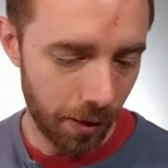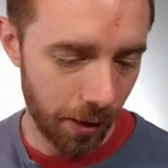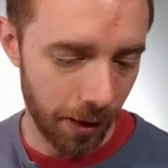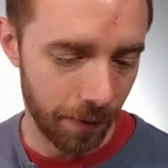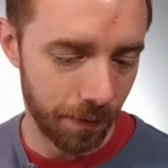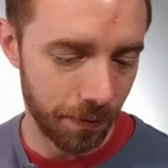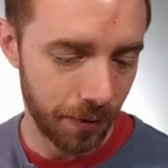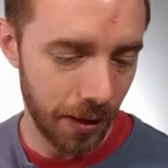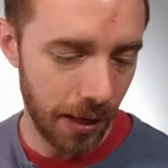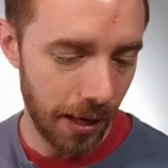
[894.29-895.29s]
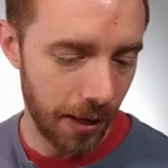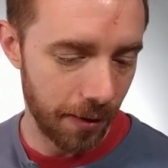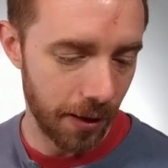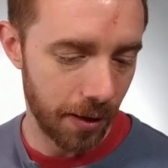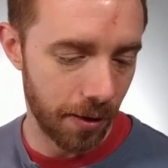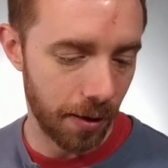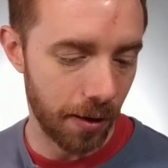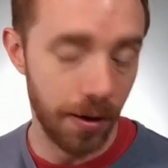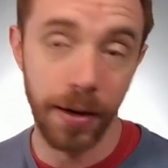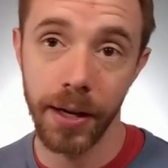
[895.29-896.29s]
All right, and then
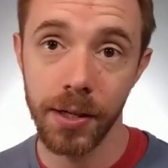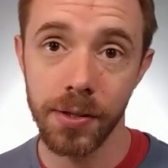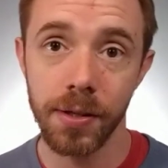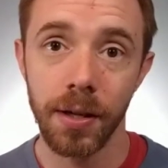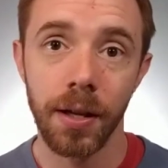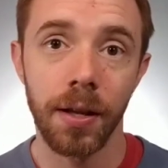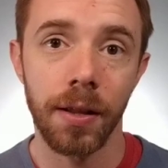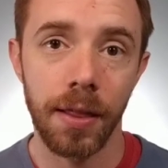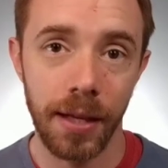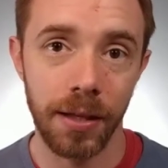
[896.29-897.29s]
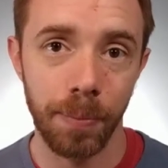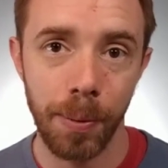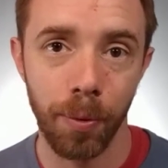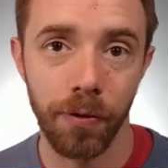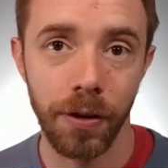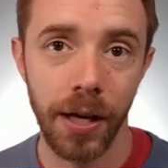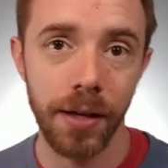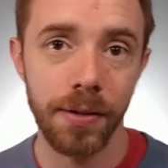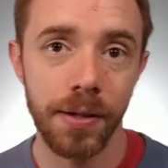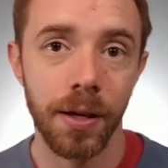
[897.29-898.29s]
next, the thing that people
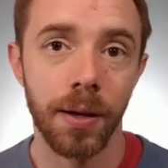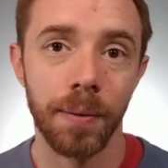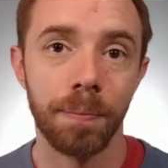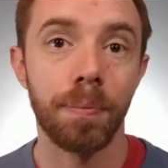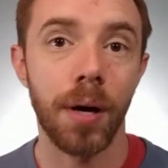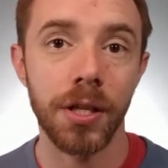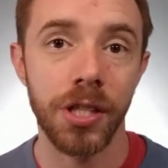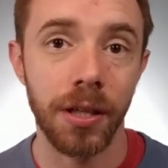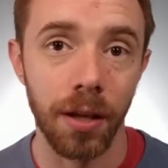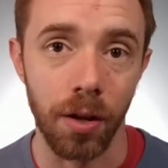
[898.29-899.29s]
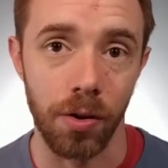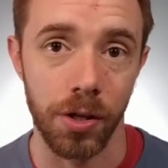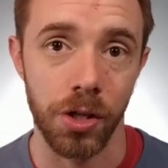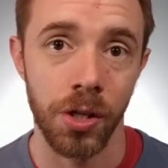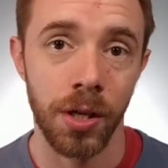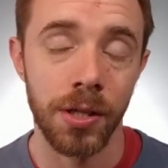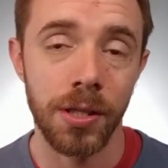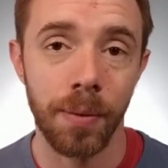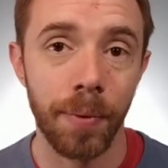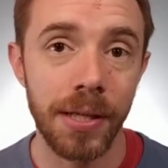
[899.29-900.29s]
forget, project launch.
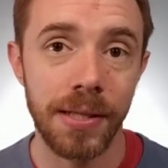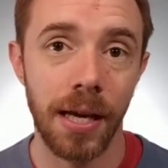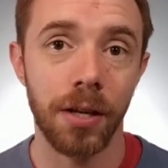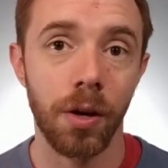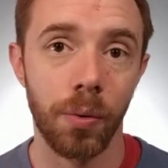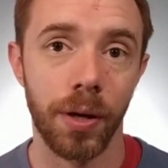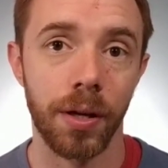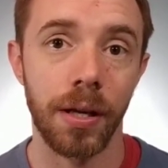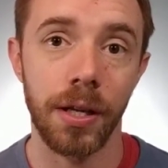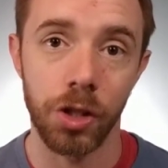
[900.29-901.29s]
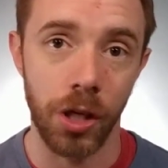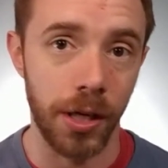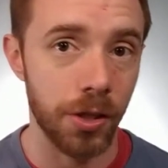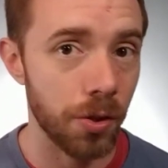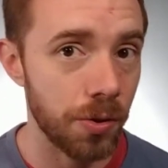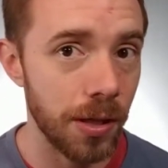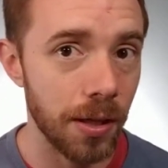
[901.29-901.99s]
Somebody's got to go in and change those